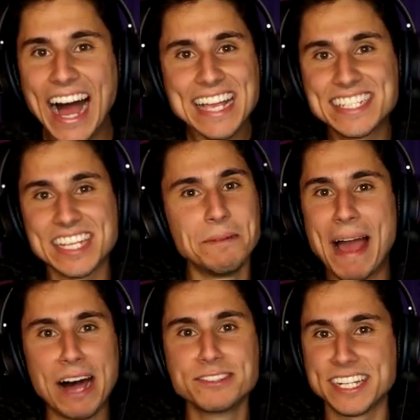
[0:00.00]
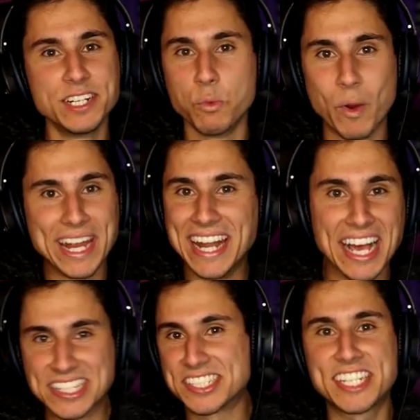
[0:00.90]
I somehow didn't win
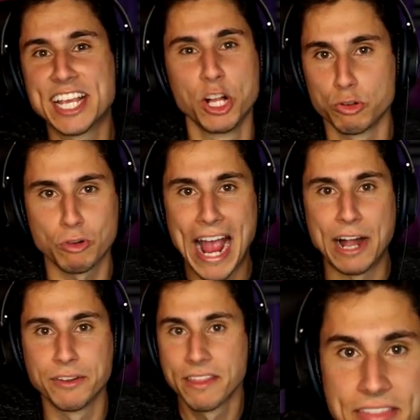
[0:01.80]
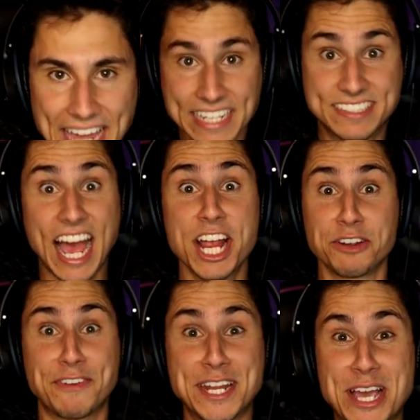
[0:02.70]
a single round that
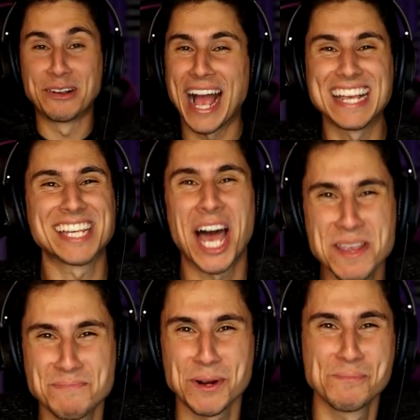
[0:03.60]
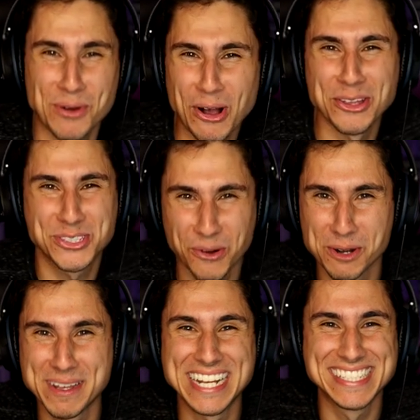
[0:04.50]
entire video. Guys, Hyper Brawl
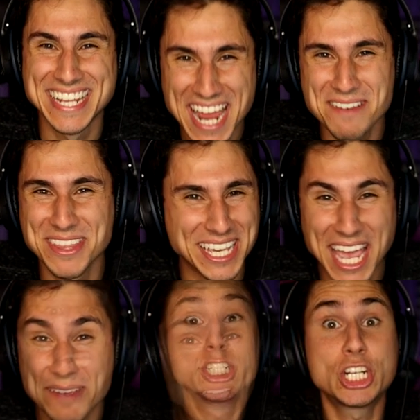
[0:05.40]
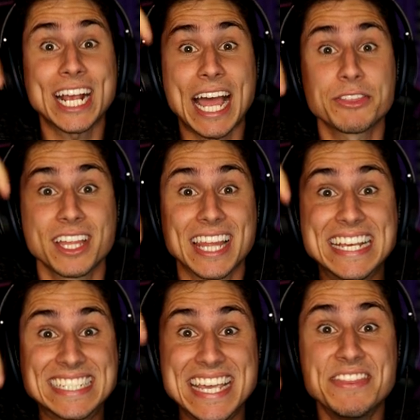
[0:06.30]
Tournament is the name of the game. Check out the
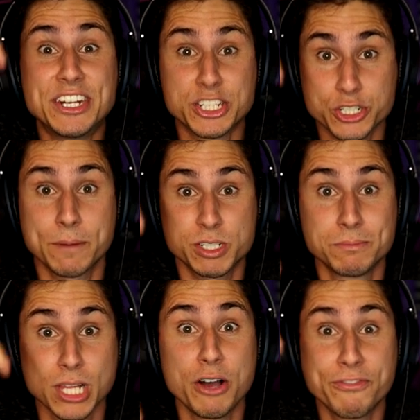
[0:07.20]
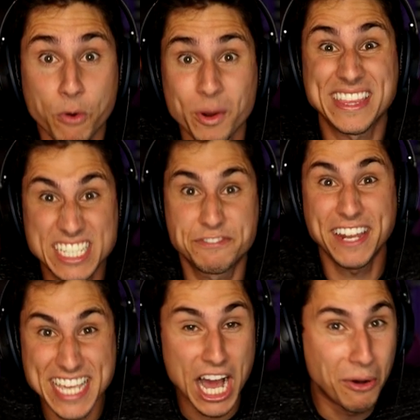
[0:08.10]
links in the description below for this
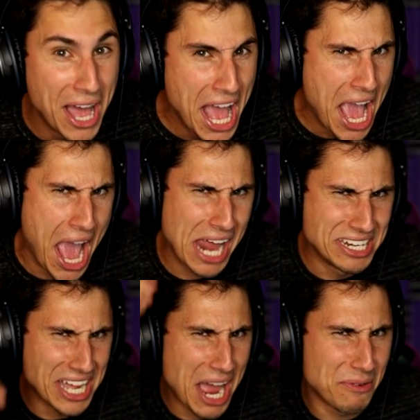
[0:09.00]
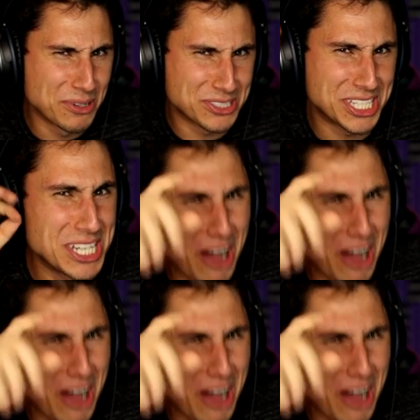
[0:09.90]
video, and I will see